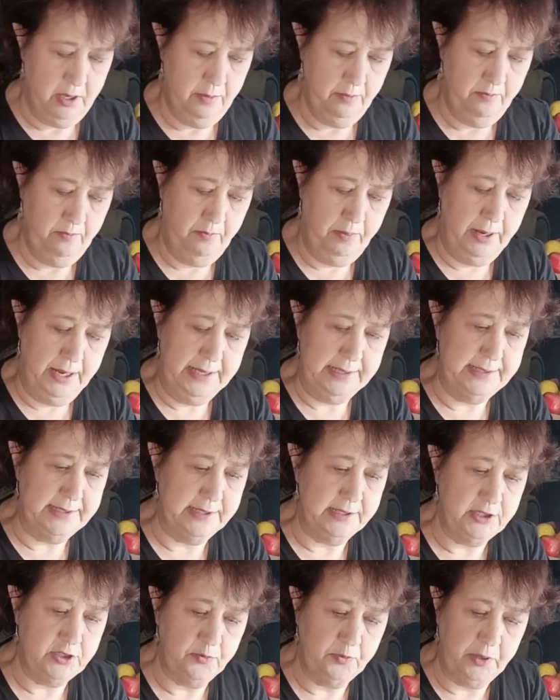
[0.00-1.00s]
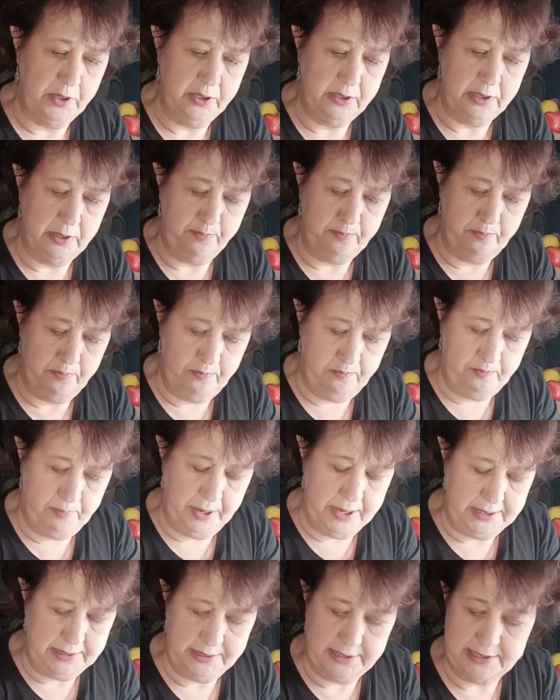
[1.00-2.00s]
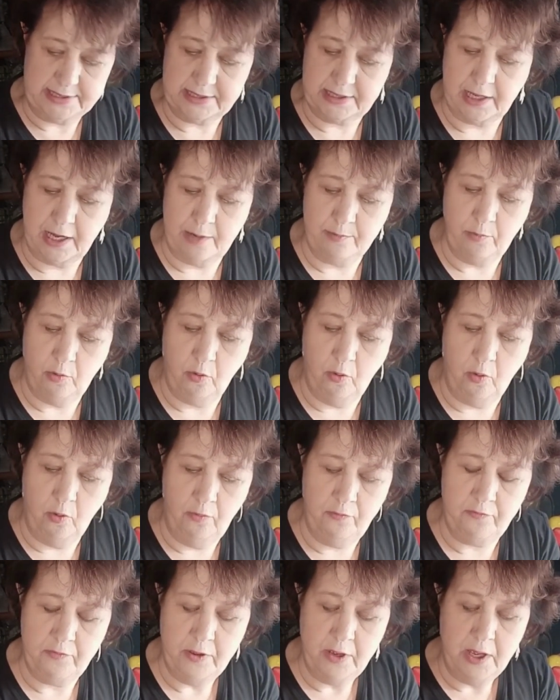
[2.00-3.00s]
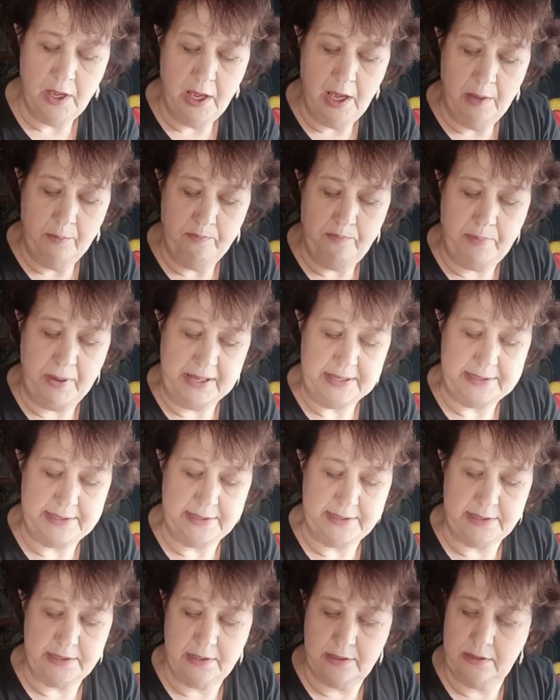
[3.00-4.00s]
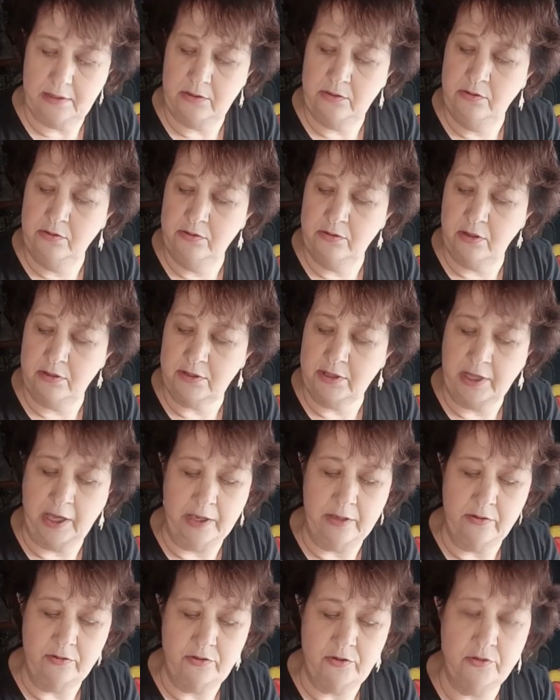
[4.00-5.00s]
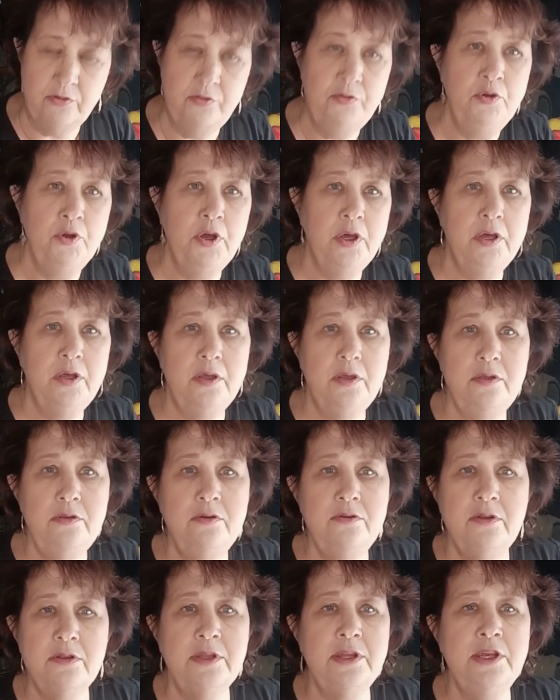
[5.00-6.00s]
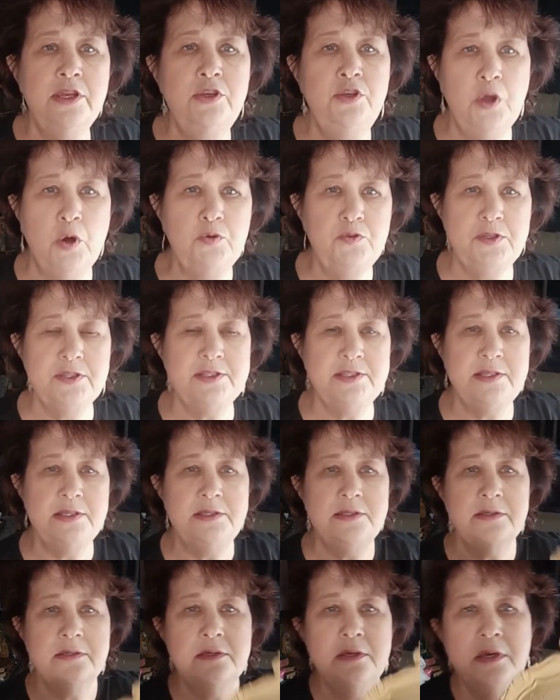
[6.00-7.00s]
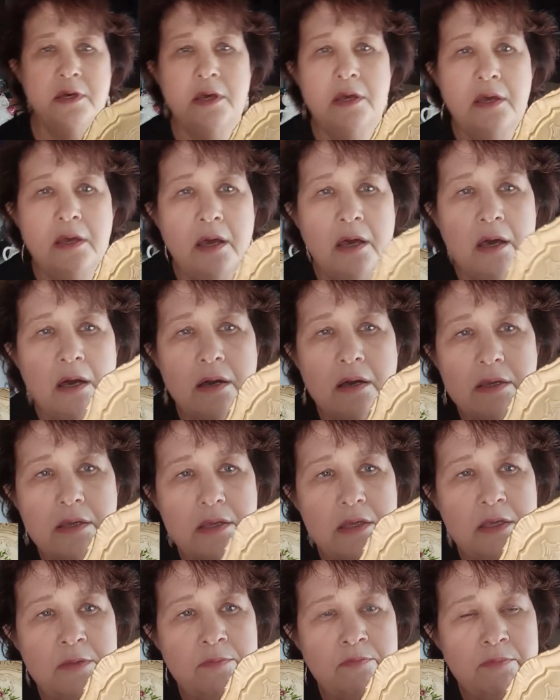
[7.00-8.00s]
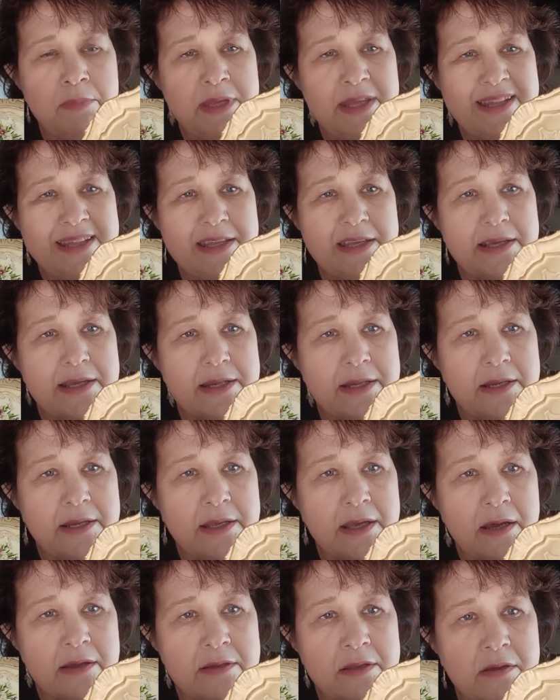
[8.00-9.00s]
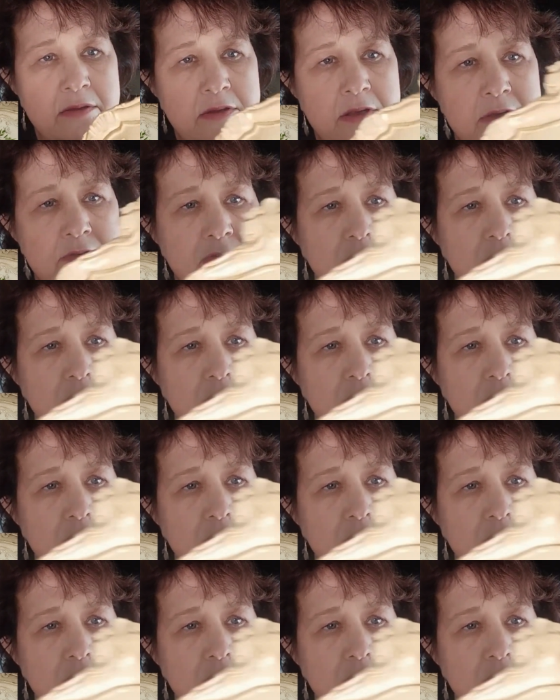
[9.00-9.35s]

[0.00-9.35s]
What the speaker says: places where the paint has come off, but you're not going to notice it immediately. I don't know if you'll